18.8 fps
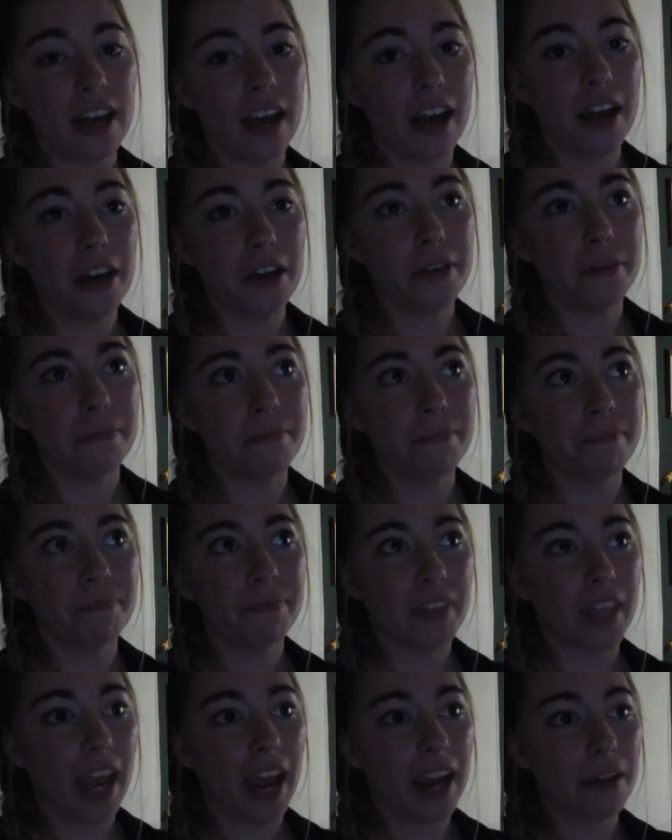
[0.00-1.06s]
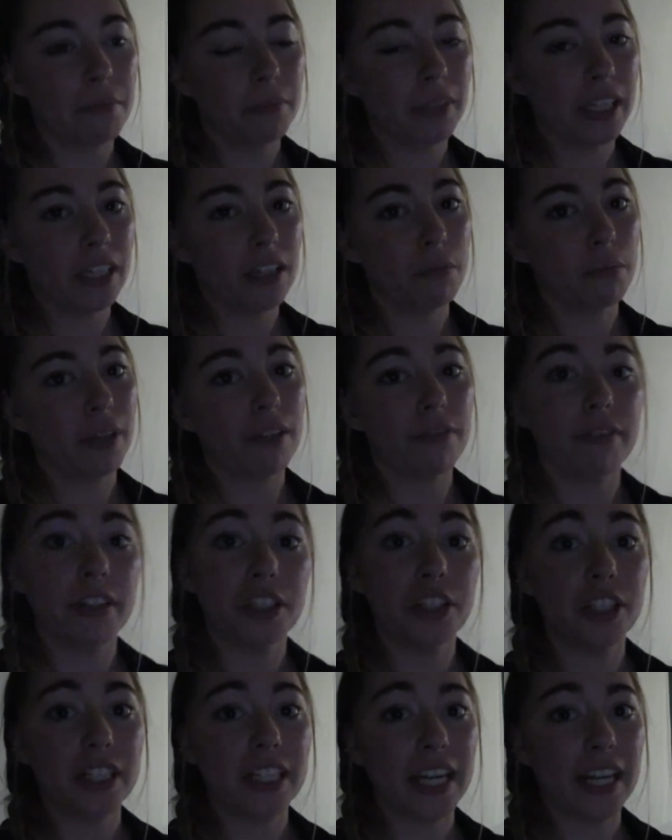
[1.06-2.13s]
I'm going to be a
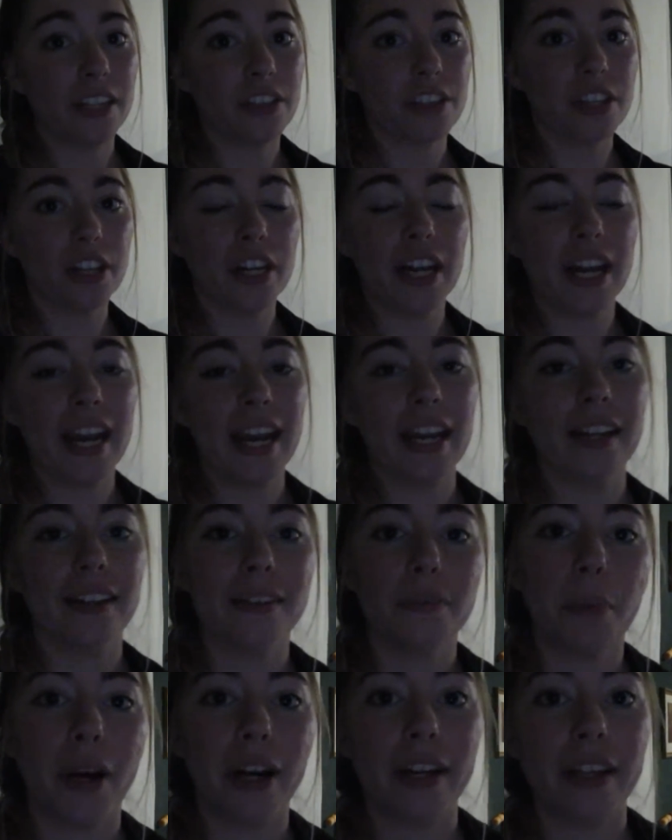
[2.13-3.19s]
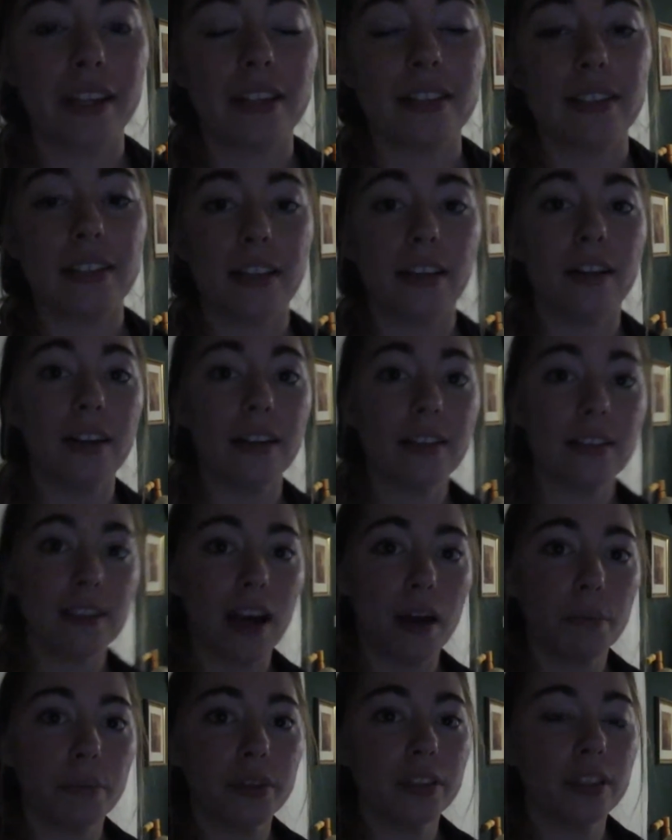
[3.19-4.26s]
featured dancer and part of the singer
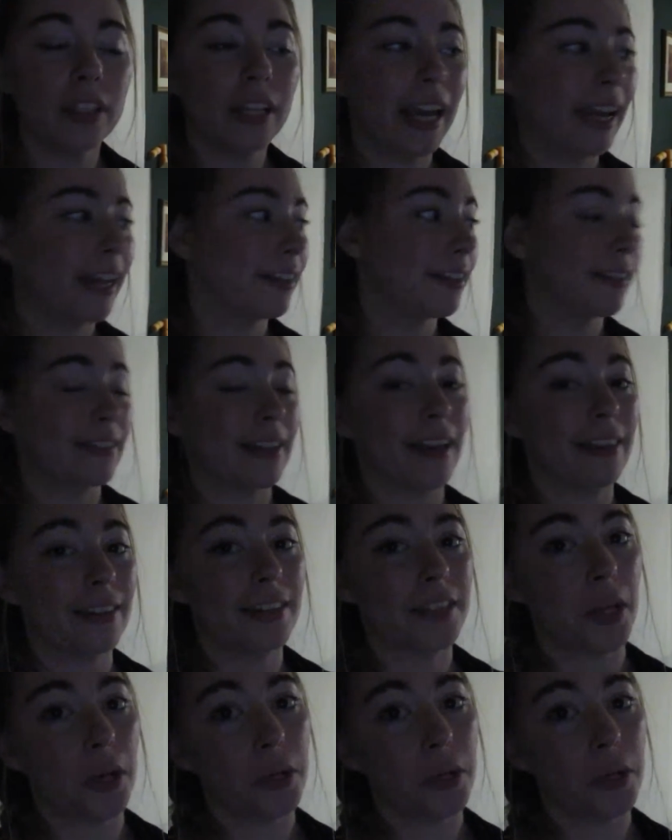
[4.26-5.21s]
ensemble, and Seth is